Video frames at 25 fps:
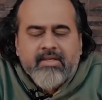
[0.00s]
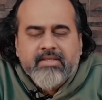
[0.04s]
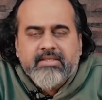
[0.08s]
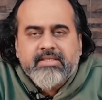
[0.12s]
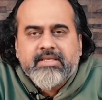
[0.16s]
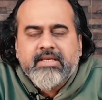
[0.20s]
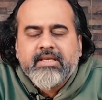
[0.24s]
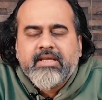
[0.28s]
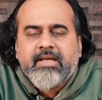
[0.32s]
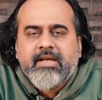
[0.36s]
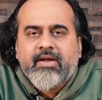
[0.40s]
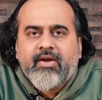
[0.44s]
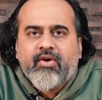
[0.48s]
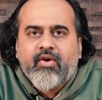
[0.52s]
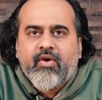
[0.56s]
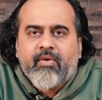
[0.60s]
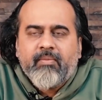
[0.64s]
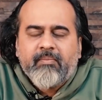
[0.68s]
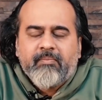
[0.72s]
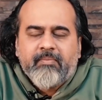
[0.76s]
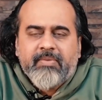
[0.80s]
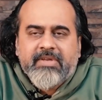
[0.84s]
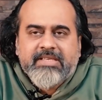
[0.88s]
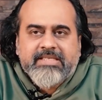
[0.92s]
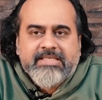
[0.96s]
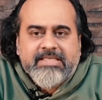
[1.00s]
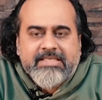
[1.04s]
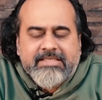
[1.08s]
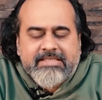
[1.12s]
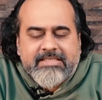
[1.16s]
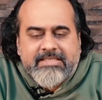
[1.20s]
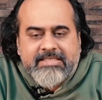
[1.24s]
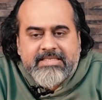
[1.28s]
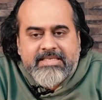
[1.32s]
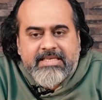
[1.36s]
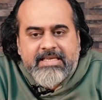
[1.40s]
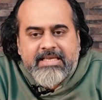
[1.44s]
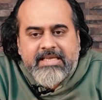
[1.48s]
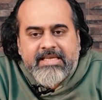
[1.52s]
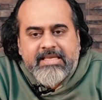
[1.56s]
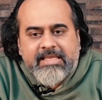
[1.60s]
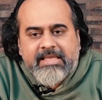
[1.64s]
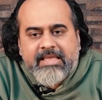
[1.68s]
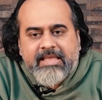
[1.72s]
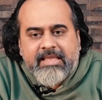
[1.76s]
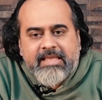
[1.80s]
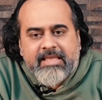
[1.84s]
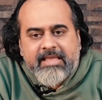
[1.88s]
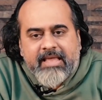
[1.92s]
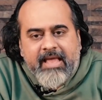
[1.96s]
See,
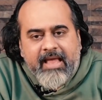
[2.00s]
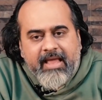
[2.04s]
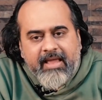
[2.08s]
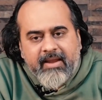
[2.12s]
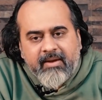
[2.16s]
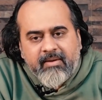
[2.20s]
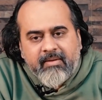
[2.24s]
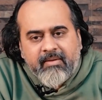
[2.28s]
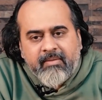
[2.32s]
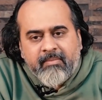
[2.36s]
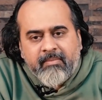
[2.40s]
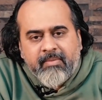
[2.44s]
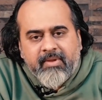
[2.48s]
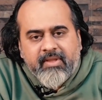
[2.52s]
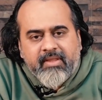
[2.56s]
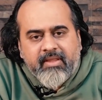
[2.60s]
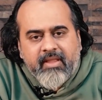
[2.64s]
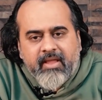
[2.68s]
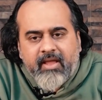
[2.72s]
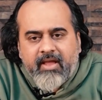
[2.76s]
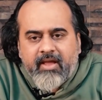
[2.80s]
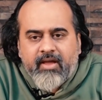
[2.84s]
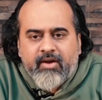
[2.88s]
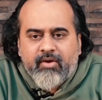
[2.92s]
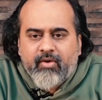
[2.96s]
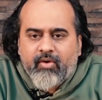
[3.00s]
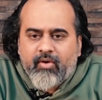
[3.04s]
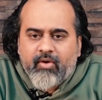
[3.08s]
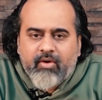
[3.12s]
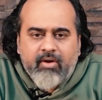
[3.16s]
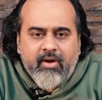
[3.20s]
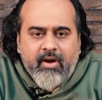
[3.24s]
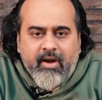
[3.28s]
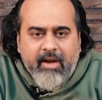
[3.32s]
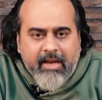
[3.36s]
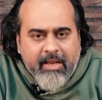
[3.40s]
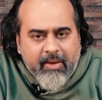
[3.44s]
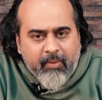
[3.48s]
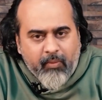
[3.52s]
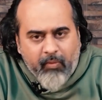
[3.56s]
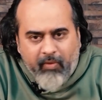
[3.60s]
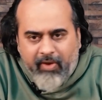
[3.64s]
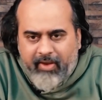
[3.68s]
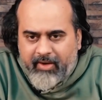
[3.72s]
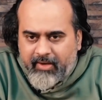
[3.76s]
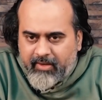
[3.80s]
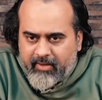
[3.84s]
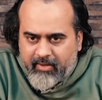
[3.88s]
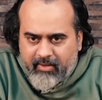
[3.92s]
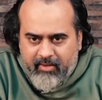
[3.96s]
complacency can be there only
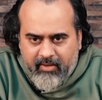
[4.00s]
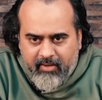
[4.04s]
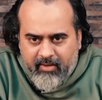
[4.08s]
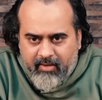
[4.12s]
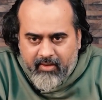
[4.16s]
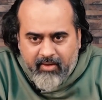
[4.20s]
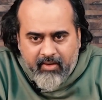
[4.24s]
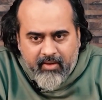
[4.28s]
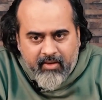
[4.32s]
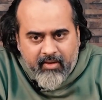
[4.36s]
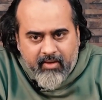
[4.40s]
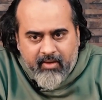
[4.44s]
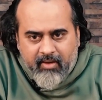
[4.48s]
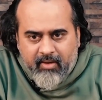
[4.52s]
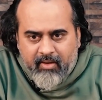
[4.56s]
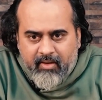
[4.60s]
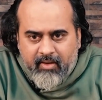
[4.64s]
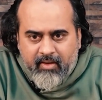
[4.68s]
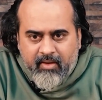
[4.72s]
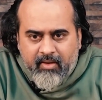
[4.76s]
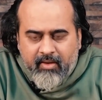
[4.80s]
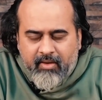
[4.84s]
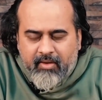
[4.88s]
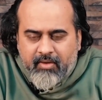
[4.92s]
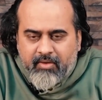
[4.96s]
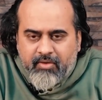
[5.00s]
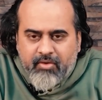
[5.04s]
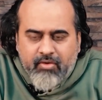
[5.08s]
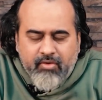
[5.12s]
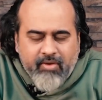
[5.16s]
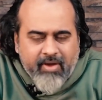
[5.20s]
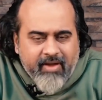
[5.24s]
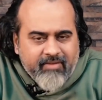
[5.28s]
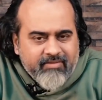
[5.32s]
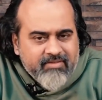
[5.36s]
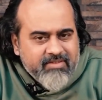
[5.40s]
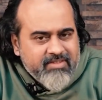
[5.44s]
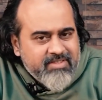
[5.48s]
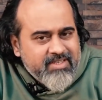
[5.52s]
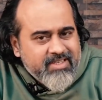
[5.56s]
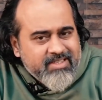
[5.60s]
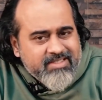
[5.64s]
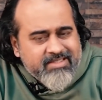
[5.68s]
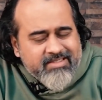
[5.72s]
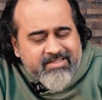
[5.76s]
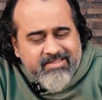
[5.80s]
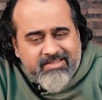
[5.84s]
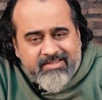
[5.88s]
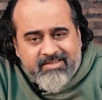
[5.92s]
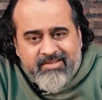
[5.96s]
when you have
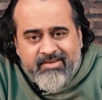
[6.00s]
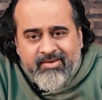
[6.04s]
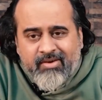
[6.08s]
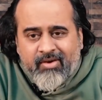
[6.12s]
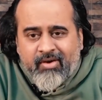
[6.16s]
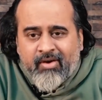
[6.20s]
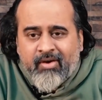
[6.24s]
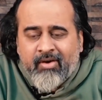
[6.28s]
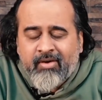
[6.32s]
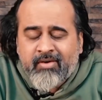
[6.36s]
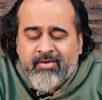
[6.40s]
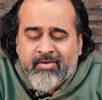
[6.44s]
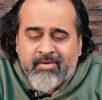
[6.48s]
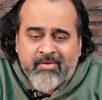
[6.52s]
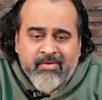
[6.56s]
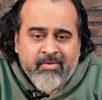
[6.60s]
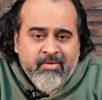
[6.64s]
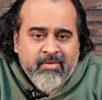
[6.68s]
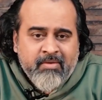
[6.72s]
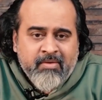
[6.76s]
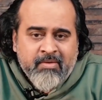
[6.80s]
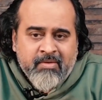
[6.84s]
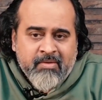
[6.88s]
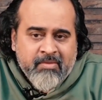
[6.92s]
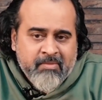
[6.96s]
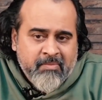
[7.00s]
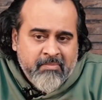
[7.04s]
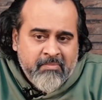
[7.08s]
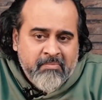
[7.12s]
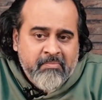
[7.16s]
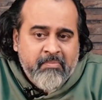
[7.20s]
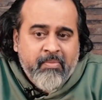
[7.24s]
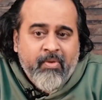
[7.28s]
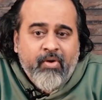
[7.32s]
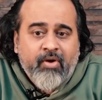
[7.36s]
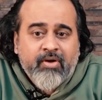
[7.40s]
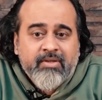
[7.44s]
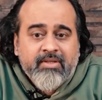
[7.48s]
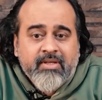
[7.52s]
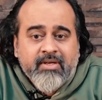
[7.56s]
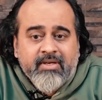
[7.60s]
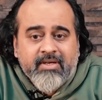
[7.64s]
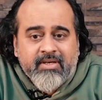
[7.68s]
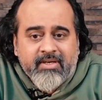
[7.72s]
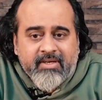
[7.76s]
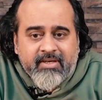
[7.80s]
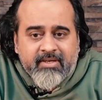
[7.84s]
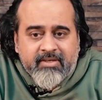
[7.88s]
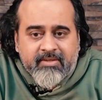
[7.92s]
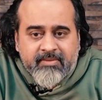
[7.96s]
just not uh,
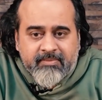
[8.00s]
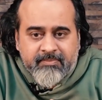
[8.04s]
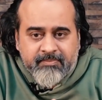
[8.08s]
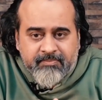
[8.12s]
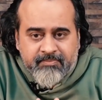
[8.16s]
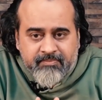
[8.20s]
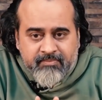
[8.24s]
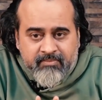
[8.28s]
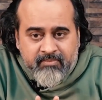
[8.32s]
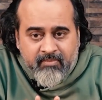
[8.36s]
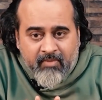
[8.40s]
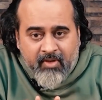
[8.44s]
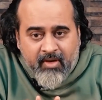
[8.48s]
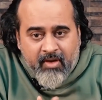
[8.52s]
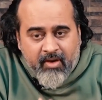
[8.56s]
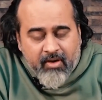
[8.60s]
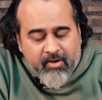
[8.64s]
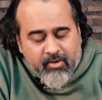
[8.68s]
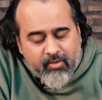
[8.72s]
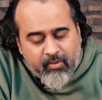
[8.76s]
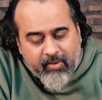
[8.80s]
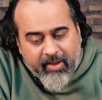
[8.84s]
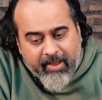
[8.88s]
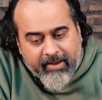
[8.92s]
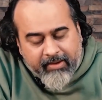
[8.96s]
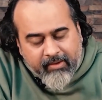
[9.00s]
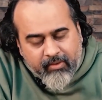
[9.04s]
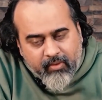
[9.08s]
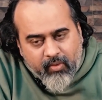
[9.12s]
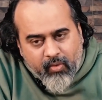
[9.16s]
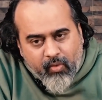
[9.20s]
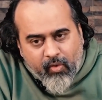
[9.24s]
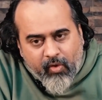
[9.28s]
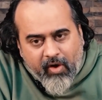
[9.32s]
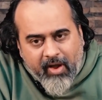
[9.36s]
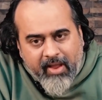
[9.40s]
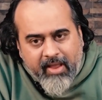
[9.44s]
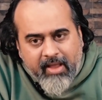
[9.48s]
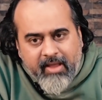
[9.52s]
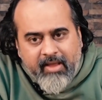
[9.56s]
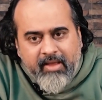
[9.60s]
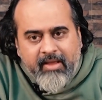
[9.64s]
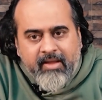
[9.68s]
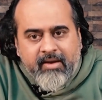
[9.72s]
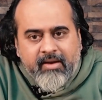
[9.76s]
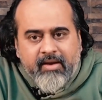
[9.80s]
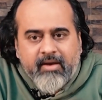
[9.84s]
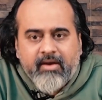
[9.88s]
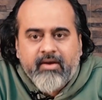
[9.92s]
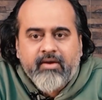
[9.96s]
bothered to
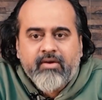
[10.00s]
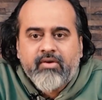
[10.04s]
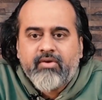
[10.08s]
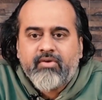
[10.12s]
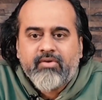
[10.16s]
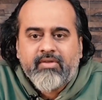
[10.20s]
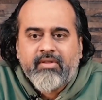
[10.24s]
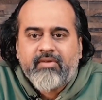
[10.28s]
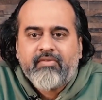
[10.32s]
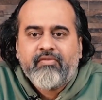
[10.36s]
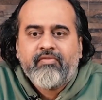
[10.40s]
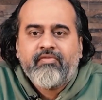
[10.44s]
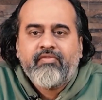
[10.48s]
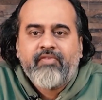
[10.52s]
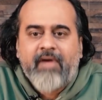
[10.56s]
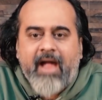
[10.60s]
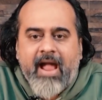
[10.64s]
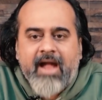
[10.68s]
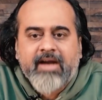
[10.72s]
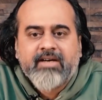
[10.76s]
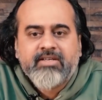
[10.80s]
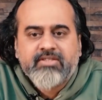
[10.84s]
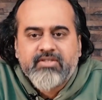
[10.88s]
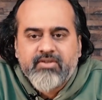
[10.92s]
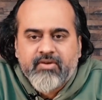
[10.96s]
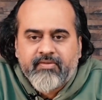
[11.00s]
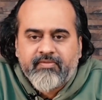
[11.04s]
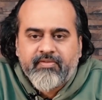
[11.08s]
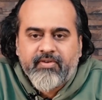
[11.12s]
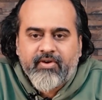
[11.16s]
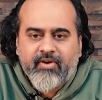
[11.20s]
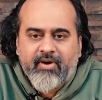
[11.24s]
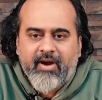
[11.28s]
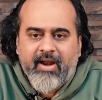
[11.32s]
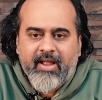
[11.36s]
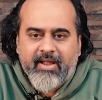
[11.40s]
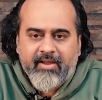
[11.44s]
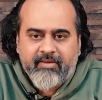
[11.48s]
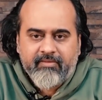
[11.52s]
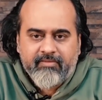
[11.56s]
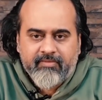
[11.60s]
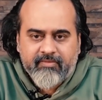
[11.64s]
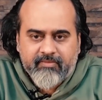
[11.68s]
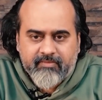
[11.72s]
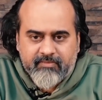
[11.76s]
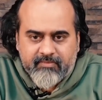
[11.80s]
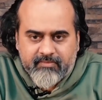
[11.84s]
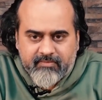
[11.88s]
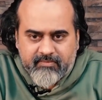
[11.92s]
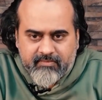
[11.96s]
inquire into the facts of your
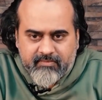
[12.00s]
life.